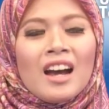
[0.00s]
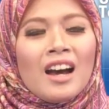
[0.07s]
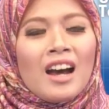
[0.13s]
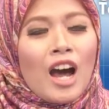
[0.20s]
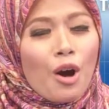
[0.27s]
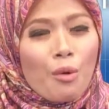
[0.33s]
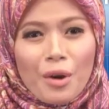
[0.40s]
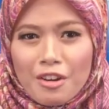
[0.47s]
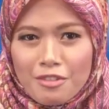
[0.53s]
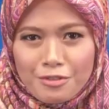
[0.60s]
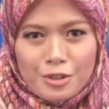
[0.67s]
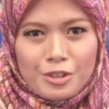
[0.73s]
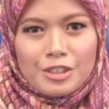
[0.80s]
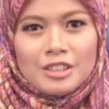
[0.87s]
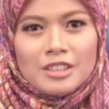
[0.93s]

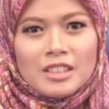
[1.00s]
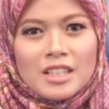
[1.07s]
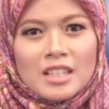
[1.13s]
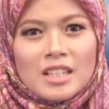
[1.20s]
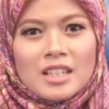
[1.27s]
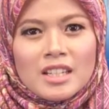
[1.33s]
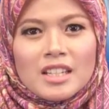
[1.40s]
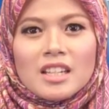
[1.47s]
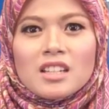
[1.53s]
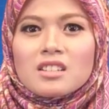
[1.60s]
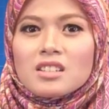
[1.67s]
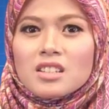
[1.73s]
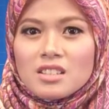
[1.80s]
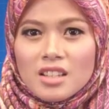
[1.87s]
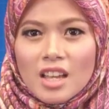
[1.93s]
However, in
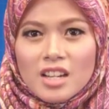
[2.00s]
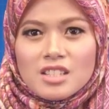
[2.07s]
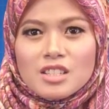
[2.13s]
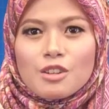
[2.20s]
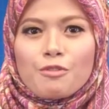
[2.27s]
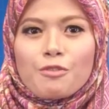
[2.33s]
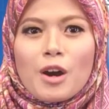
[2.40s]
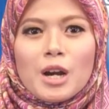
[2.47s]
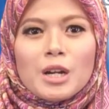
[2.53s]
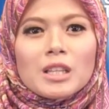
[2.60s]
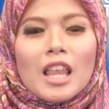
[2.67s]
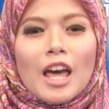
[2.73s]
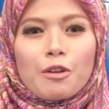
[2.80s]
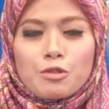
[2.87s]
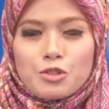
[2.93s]
context of foreign
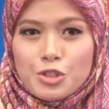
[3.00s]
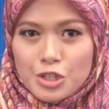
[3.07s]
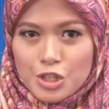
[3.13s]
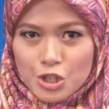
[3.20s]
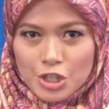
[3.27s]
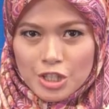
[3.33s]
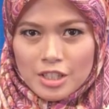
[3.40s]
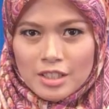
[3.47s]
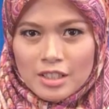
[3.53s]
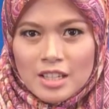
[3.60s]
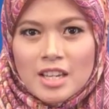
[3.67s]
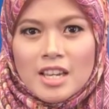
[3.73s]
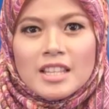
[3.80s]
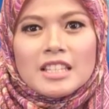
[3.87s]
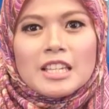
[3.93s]
language teaching,
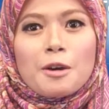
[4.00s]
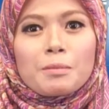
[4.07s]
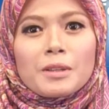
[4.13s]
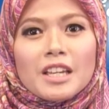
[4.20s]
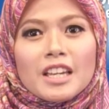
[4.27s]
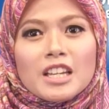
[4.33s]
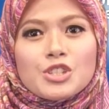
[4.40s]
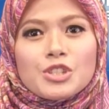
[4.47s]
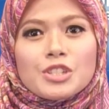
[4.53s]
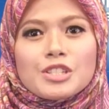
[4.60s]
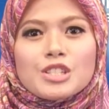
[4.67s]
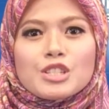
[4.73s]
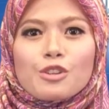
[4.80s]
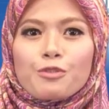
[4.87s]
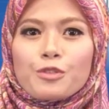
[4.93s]
the
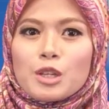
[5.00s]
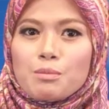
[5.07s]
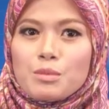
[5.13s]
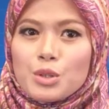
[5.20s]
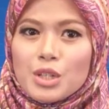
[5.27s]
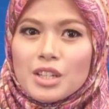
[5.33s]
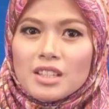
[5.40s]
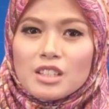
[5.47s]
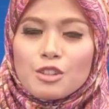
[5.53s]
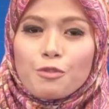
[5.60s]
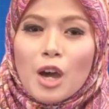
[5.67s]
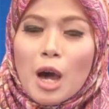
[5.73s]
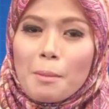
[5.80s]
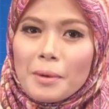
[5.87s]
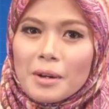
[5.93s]
applications of communicative
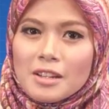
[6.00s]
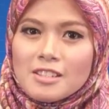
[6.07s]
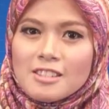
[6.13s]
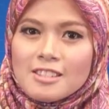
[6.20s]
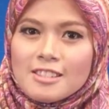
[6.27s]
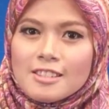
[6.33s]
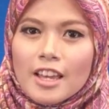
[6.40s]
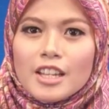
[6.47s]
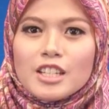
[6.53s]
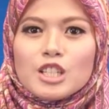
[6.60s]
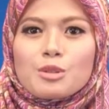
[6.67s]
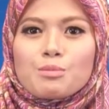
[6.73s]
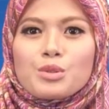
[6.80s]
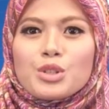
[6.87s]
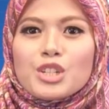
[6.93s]
competence and
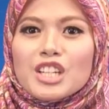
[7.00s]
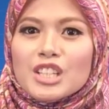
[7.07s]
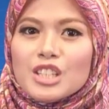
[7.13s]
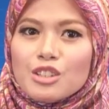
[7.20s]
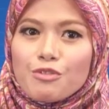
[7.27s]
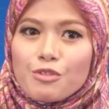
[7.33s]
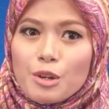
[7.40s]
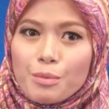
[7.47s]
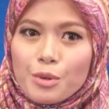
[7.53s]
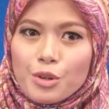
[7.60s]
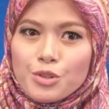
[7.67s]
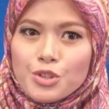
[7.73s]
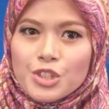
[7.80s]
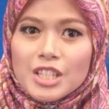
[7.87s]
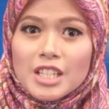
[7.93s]
communicative
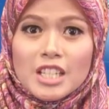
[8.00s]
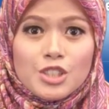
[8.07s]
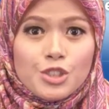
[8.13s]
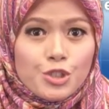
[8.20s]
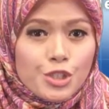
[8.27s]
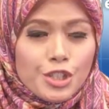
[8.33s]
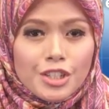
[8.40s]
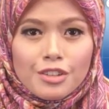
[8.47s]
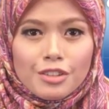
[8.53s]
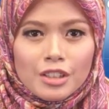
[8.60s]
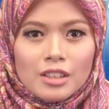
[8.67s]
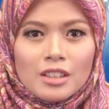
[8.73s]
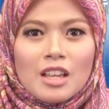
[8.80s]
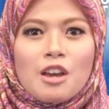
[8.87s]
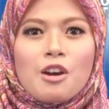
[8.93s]
approach in
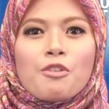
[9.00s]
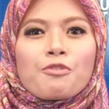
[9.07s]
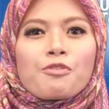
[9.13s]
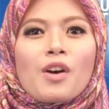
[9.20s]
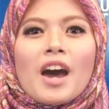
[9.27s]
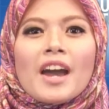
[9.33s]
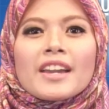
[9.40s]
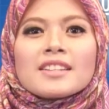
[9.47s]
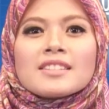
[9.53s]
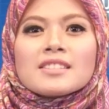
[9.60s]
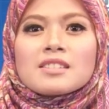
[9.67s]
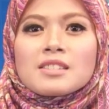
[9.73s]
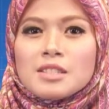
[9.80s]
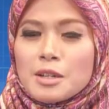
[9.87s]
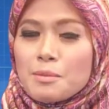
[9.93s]
general
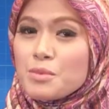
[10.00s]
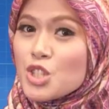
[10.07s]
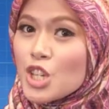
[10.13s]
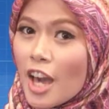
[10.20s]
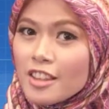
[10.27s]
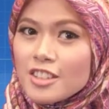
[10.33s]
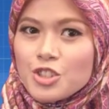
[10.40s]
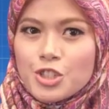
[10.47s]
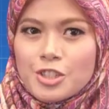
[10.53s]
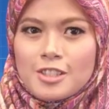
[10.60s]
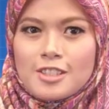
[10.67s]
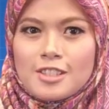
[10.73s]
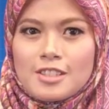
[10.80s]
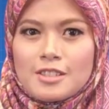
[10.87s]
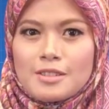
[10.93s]
find some
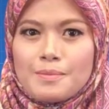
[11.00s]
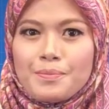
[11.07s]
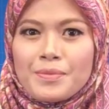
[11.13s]
challenges.